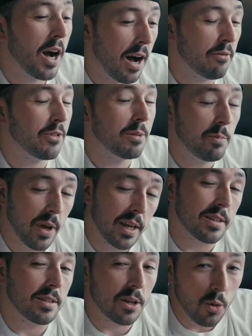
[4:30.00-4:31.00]
often
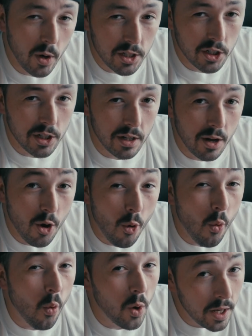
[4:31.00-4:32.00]
begs the question,
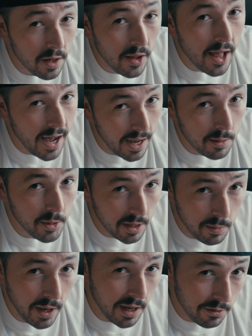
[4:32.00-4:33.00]
will I be
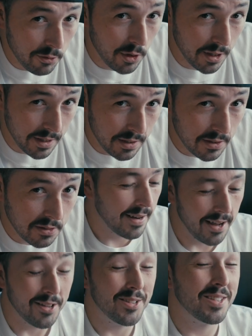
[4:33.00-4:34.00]
paid for this?
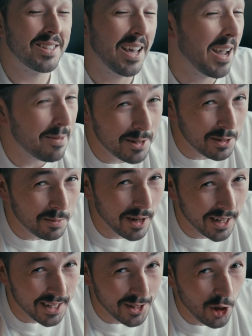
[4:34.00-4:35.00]
Now, time is
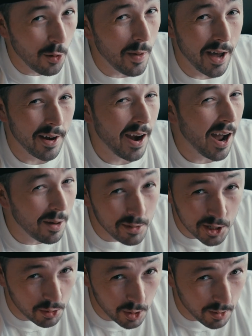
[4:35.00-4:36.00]
money no matter how
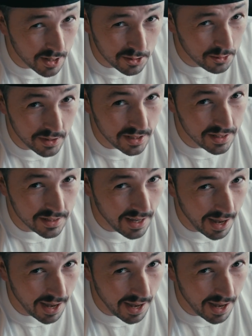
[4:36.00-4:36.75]
much we wrestle with this